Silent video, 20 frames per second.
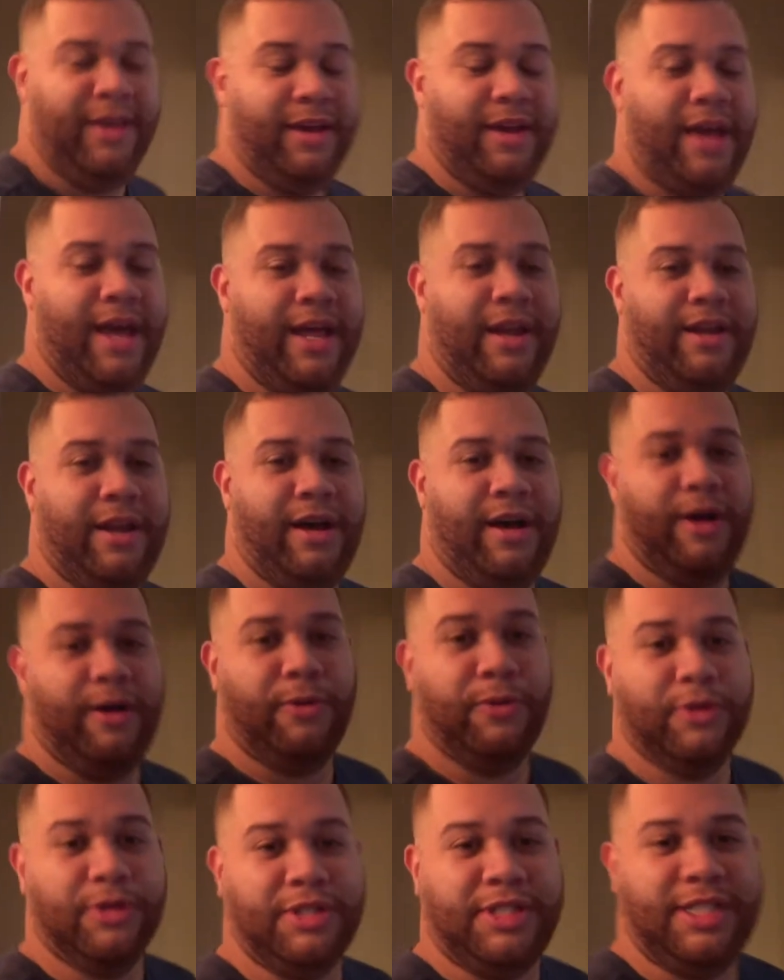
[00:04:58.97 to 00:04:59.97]
and
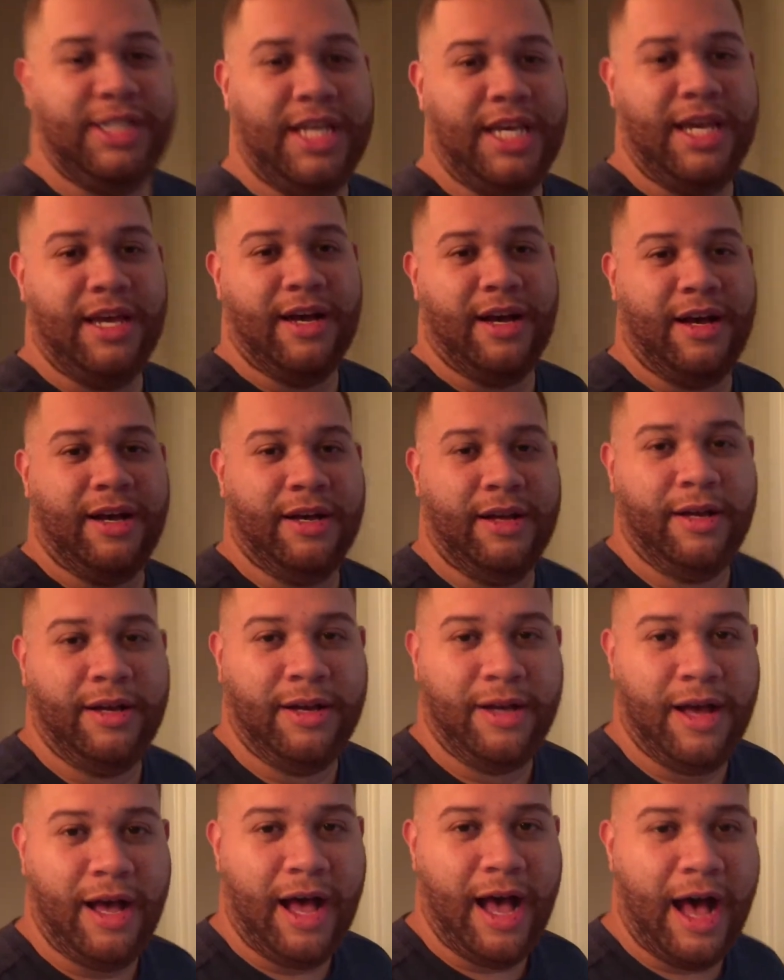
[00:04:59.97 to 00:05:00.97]
we'll see
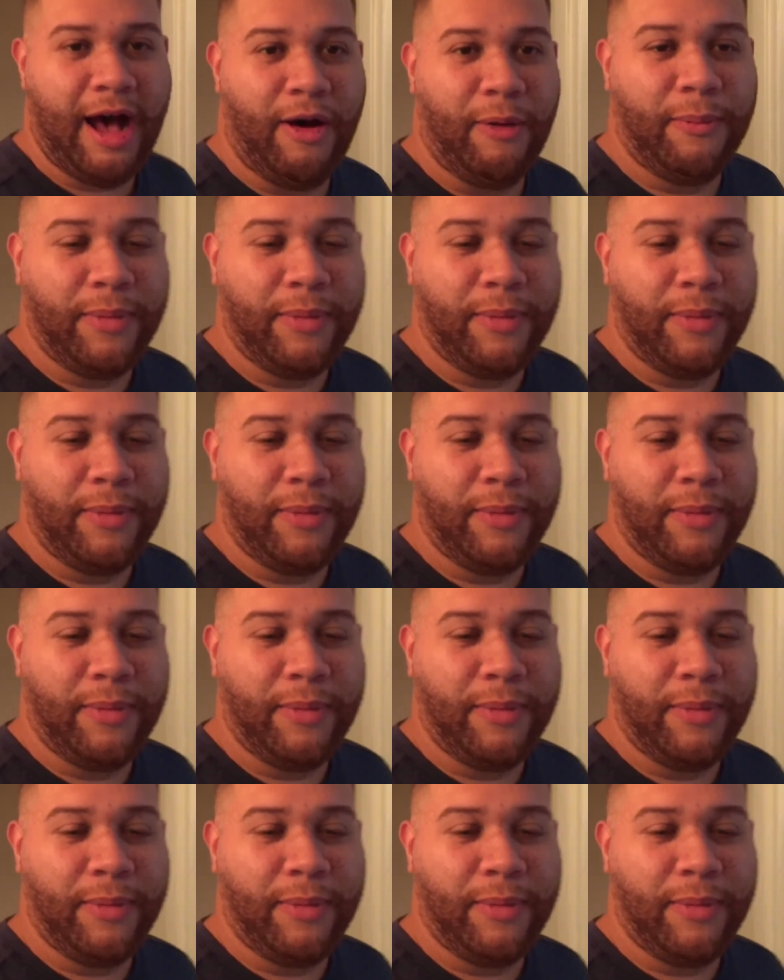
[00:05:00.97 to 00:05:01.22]
how